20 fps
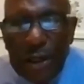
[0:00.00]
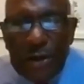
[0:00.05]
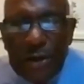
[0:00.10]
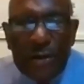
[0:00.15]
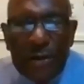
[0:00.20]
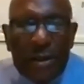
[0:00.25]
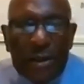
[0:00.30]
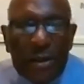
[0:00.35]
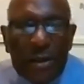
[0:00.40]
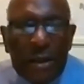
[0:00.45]
and
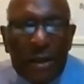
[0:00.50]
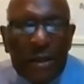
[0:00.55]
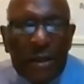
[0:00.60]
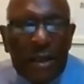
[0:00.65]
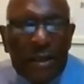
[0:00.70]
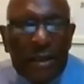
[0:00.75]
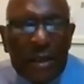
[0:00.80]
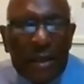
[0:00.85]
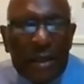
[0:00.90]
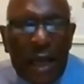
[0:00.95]
doing. He
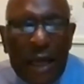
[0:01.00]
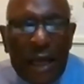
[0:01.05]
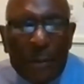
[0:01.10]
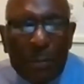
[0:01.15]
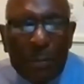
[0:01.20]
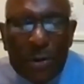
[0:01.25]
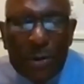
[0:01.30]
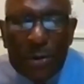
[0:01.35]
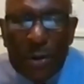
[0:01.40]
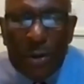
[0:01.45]
sends his
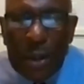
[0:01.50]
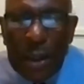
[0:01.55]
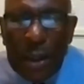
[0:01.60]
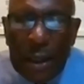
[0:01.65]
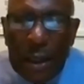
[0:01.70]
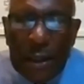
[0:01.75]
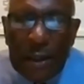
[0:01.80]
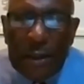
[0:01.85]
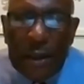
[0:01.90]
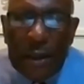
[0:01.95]

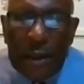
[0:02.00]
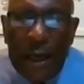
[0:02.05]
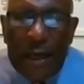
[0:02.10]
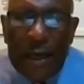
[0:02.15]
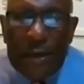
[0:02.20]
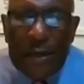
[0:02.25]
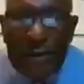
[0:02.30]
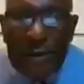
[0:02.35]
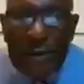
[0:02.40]
disciples to